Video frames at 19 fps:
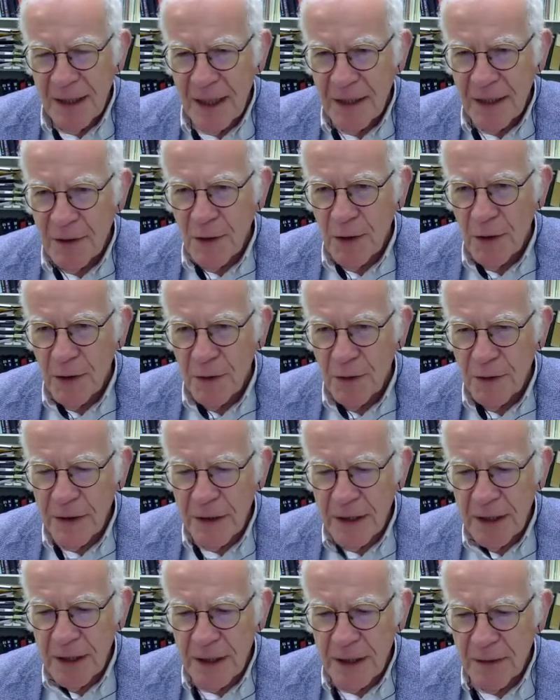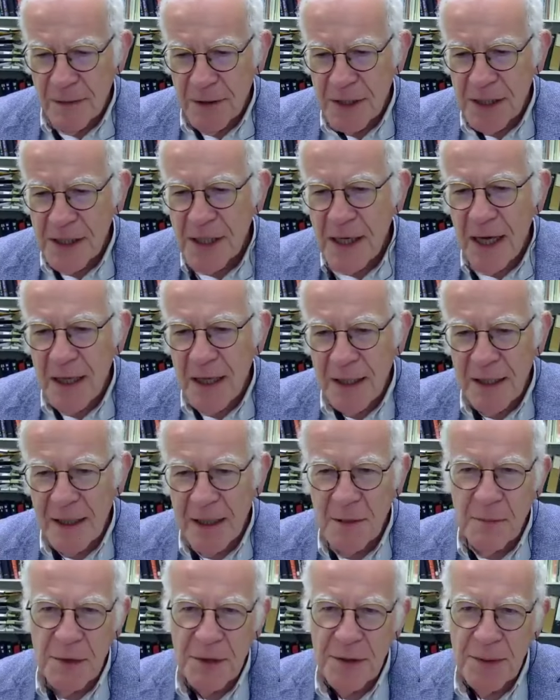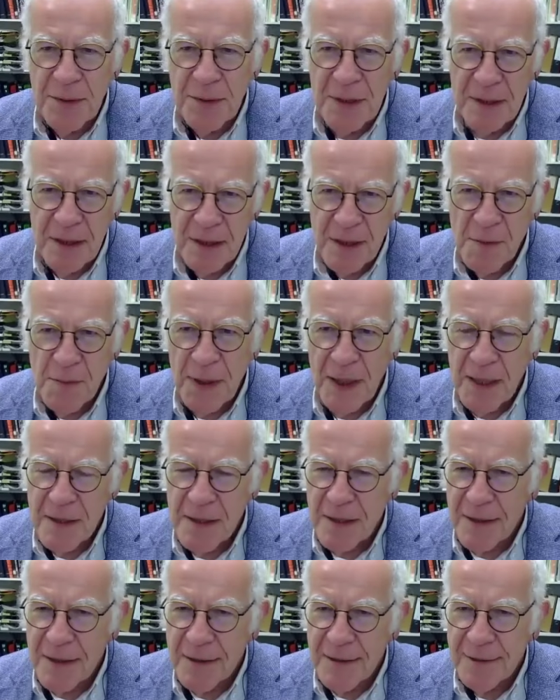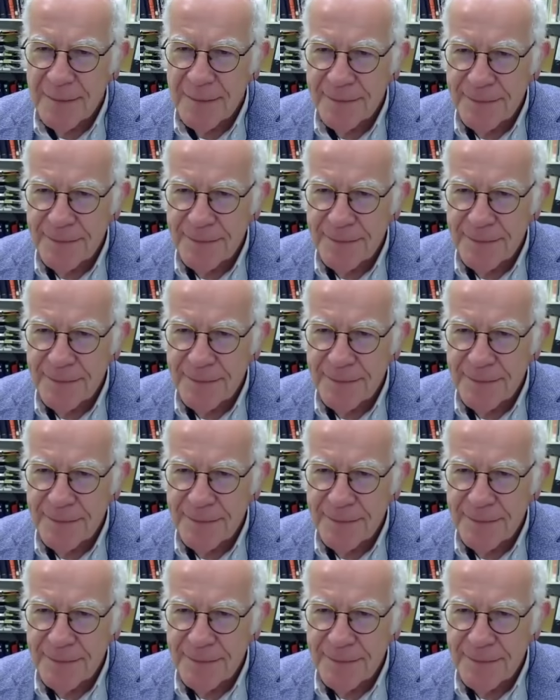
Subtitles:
And the whole scala in between is present.